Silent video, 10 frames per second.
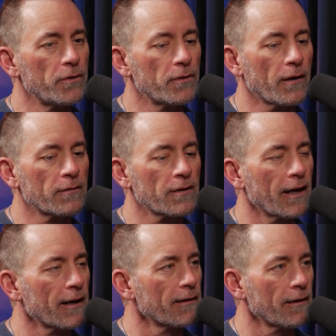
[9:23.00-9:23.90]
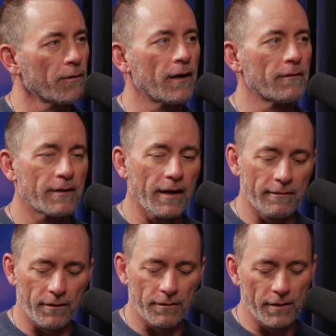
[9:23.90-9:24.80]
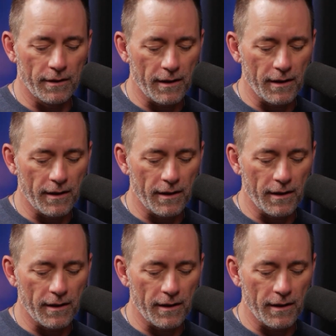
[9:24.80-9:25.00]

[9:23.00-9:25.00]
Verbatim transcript: don't I was like, folks. well, yeah, don't do it.